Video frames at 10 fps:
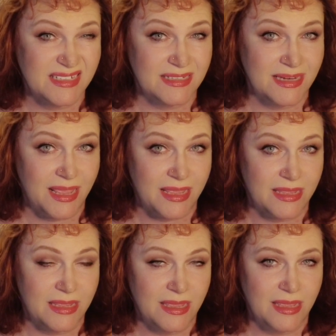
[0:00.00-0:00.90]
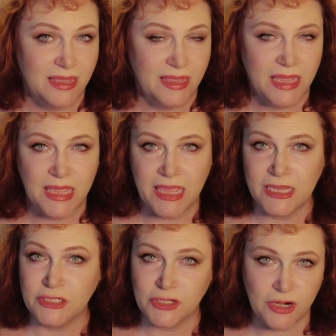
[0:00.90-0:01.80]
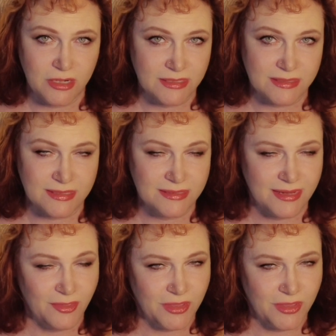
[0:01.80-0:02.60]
today in Charleston, South